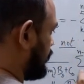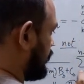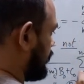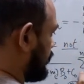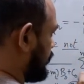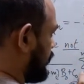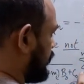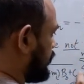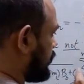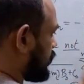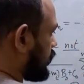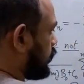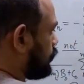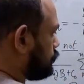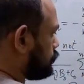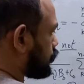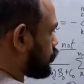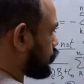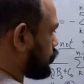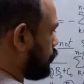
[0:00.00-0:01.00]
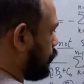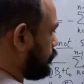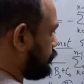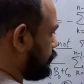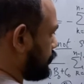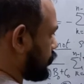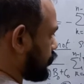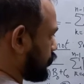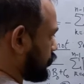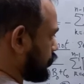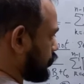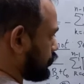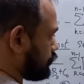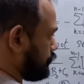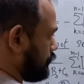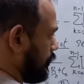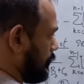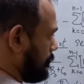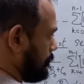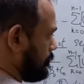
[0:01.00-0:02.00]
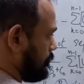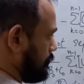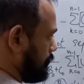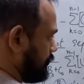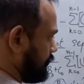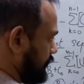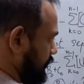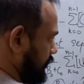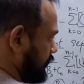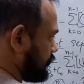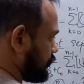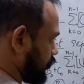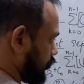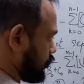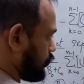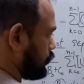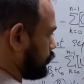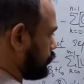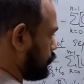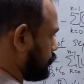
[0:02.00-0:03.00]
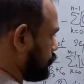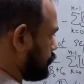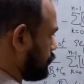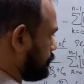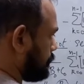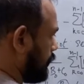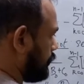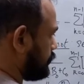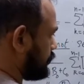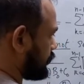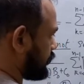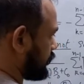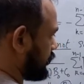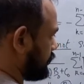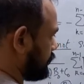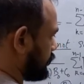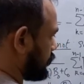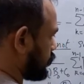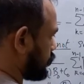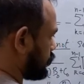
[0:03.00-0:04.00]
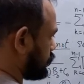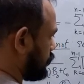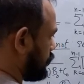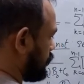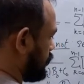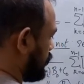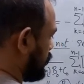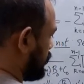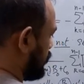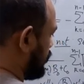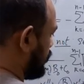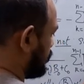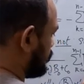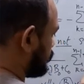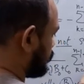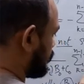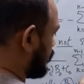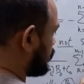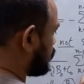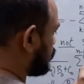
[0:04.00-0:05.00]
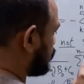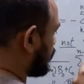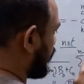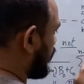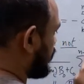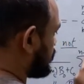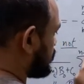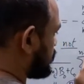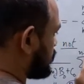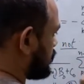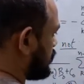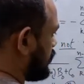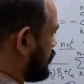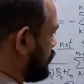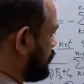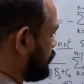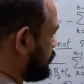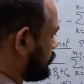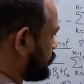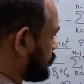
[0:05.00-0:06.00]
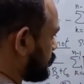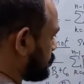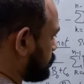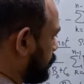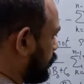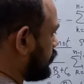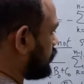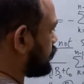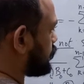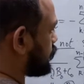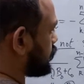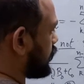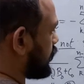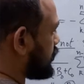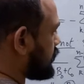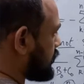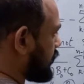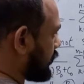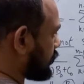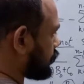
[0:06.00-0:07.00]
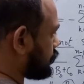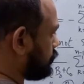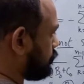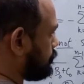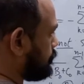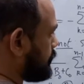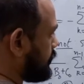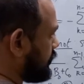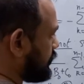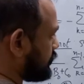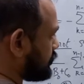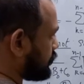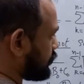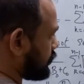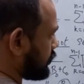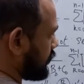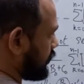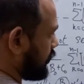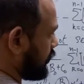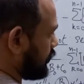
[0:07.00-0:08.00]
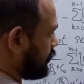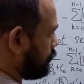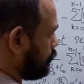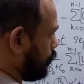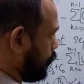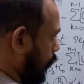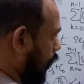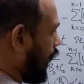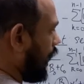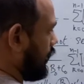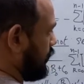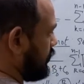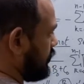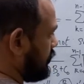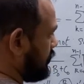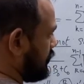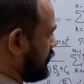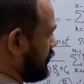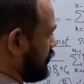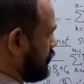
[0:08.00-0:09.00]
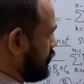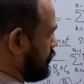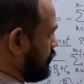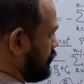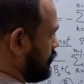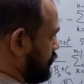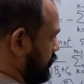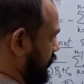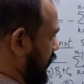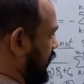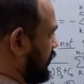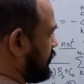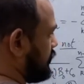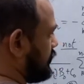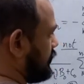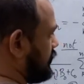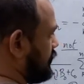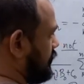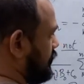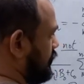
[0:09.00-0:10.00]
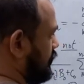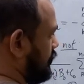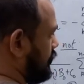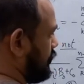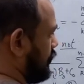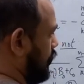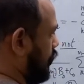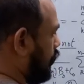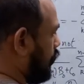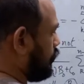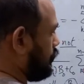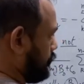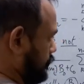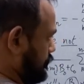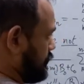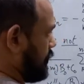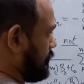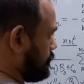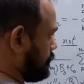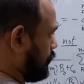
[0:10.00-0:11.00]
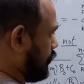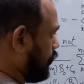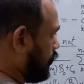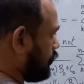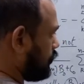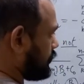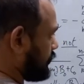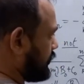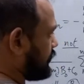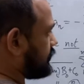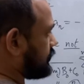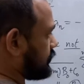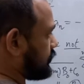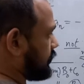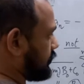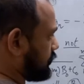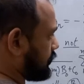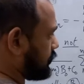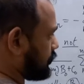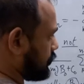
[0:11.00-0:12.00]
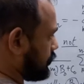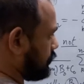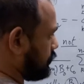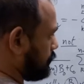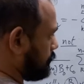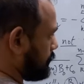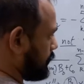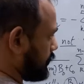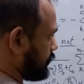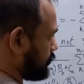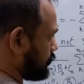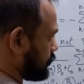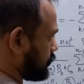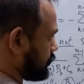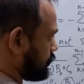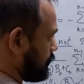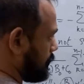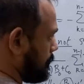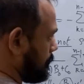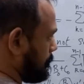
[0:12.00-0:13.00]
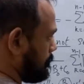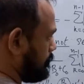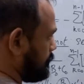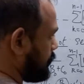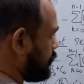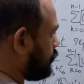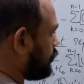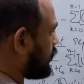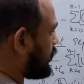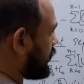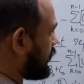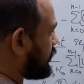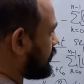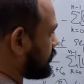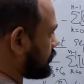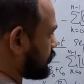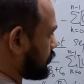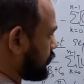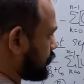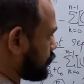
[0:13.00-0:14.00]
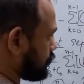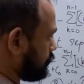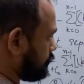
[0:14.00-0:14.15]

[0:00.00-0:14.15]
includes coefficients from these two power series such that the smallest index of B and C are 1, then all the indices are 0, because the only indices